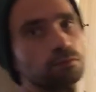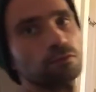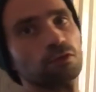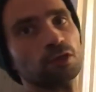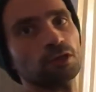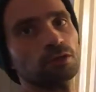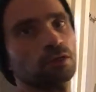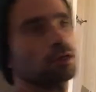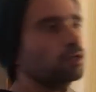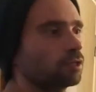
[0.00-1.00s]
See,
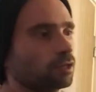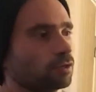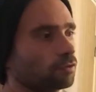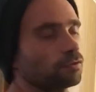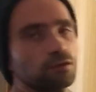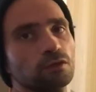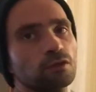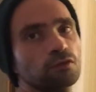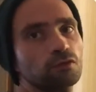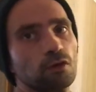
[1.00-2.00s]
this
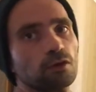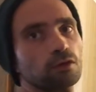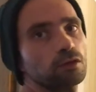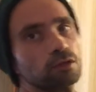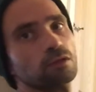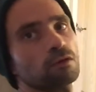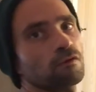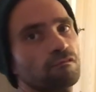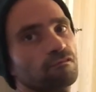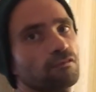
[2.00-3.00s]
is
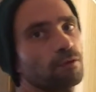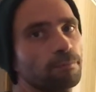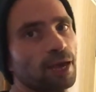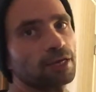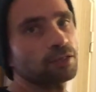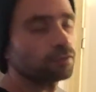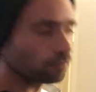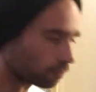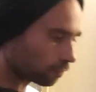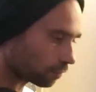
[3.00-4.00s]
off
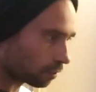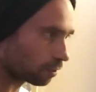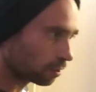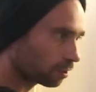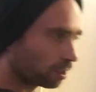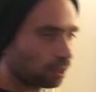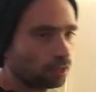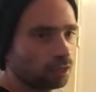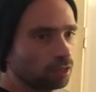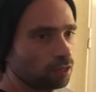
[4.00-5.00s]
balance
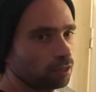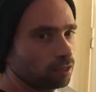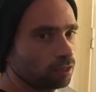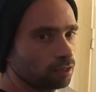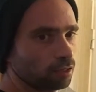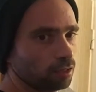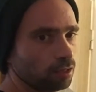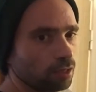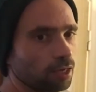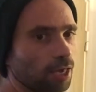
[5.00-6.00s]
here,
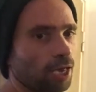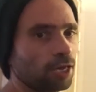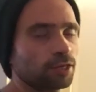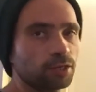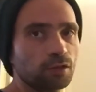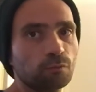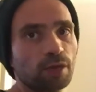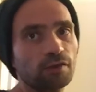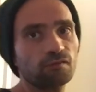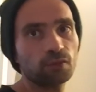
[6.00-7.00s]
and it's
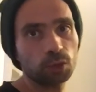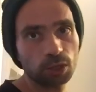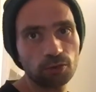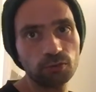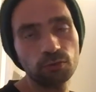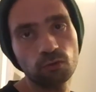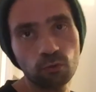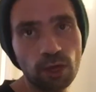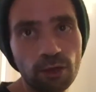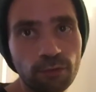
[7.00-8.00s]
bad for the shoulder as
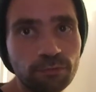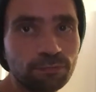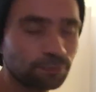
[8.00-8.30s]
well,